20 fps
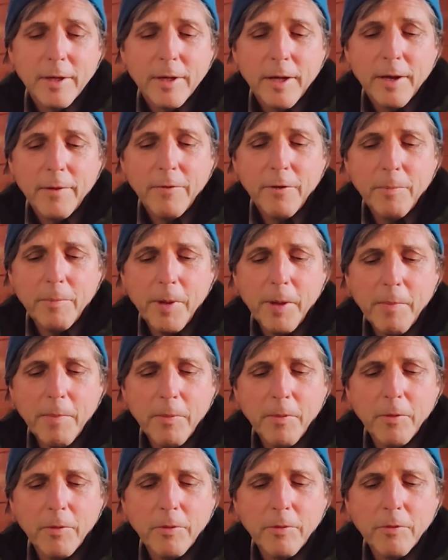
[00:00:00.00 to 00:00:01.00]
I've heard
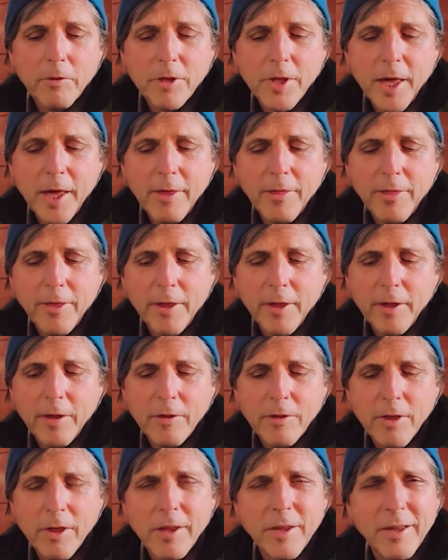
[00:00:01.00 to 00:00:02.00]
people say
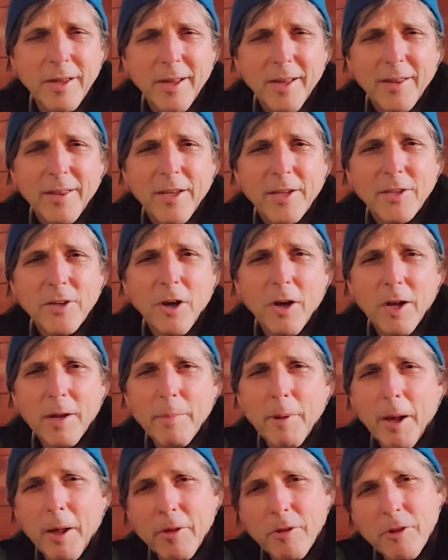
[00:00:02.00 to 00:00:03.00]
things that they talk
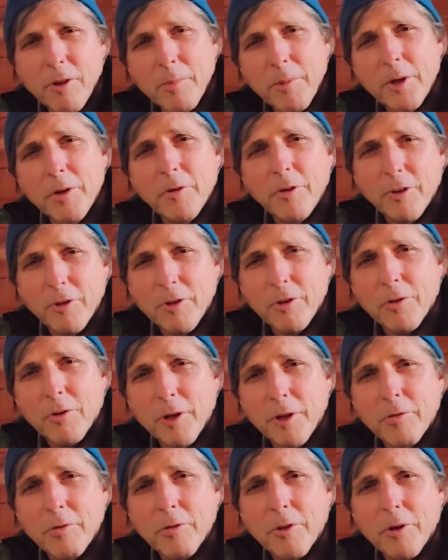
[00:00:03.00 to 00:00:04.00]
about somebody who
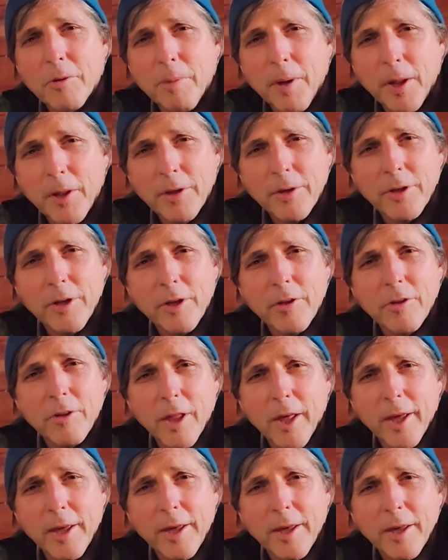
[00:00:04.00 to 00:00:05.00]
disagrees with their politics
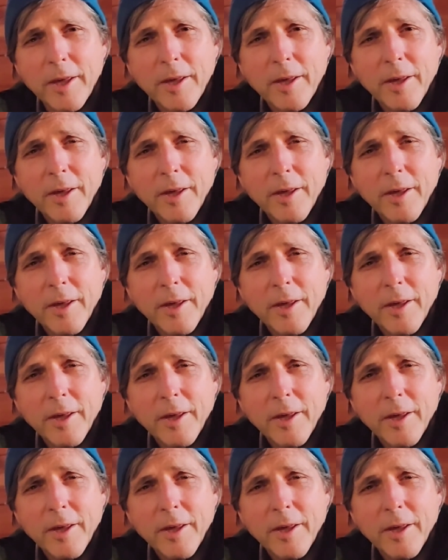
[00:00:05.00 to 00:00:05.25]
like